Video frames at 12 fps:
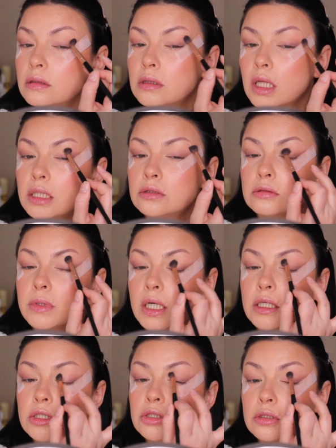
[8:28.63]
Not too
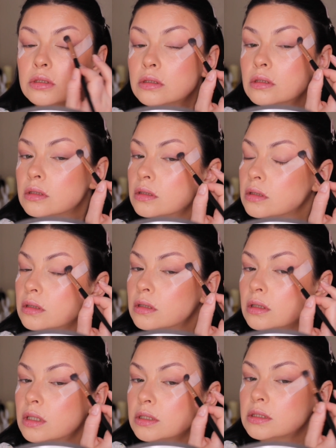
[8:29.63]
much,
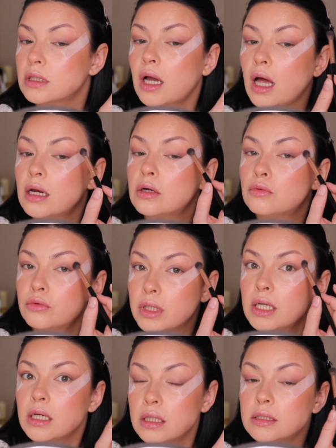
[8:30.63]
because the color
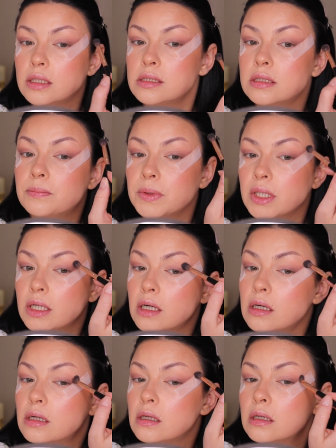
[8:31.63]
will
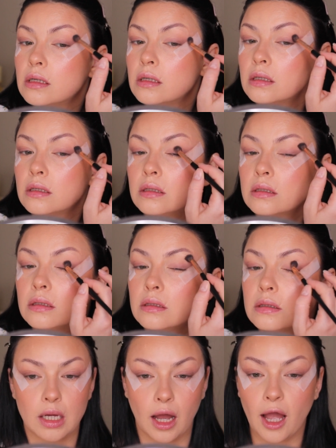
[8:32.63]
disappear.
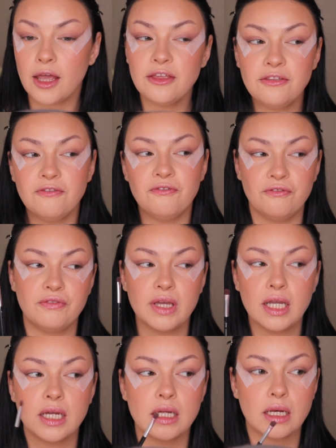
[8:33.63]
I
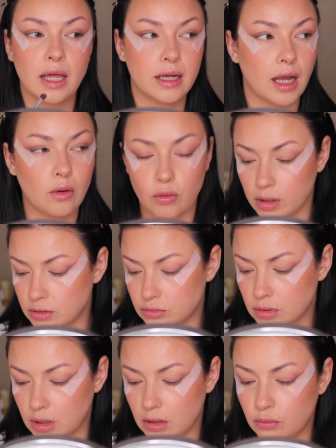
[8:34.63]
feel like I want
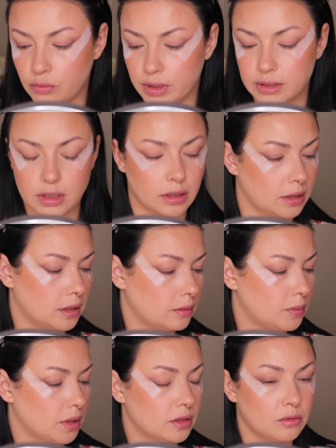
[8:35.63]
to go with a little
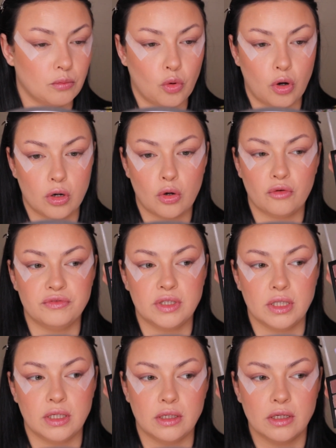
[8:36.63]
bit more of
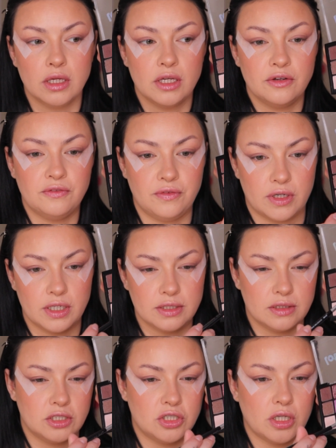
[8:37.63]
the
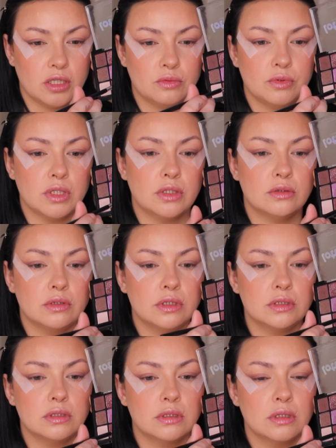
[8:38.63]
first shade we
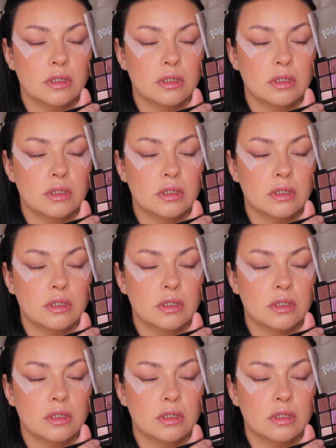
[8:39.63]
use.